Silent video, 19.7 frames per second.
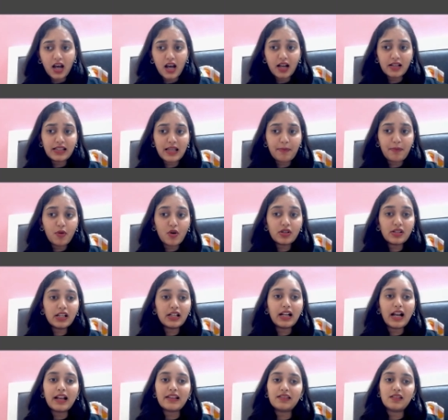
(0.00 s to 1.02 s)
suppose the
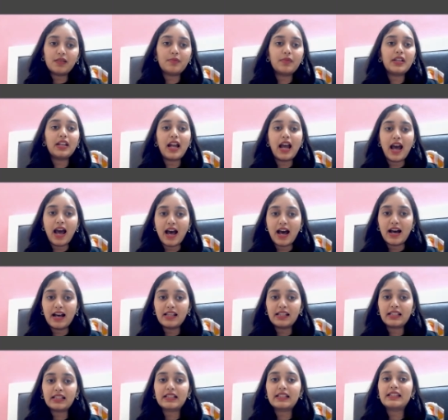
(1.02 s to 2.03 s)
customer
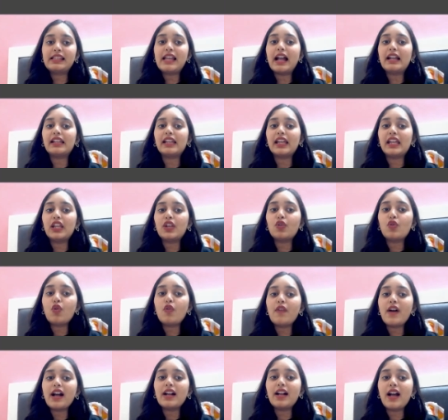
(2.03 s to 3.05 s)
asks that
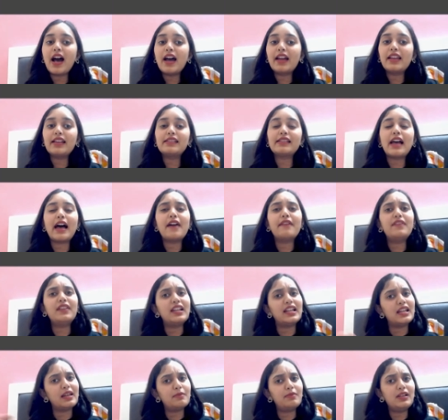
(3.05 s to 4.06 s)
Innova car is
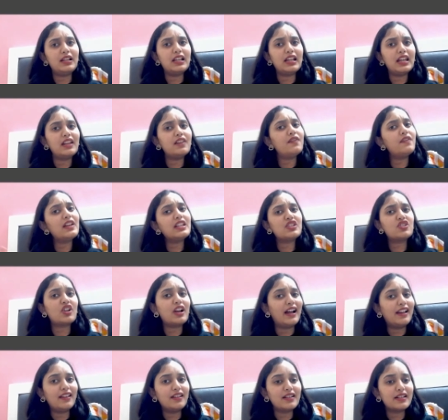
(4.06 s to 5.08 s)
available in which
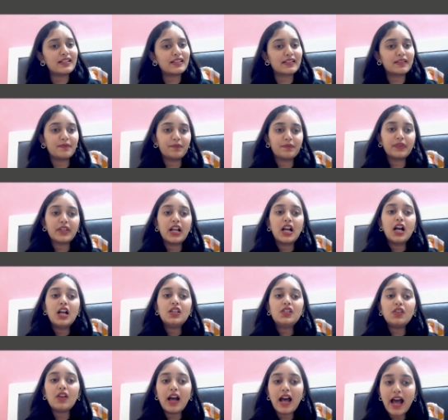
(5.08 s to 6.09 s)
colors.
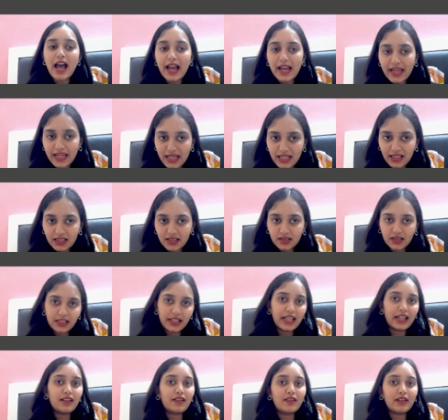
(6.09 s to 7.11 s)
So I
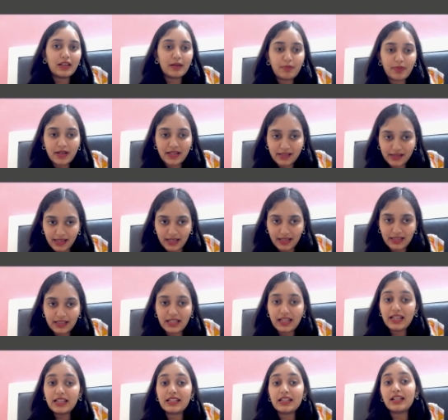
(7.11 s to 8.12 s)
can represent
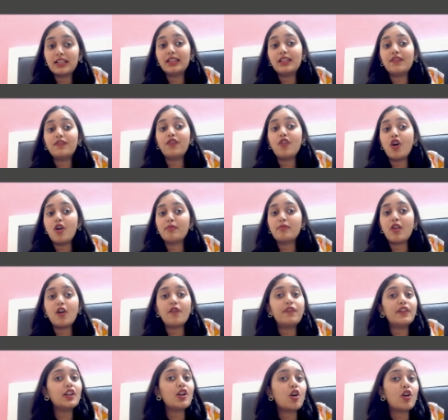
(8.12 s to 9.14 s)
it in the form of
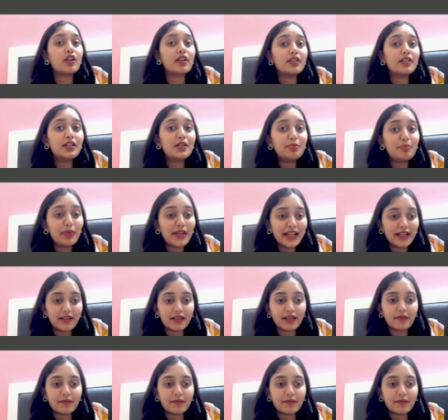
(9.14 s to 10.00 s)
an ordered pair.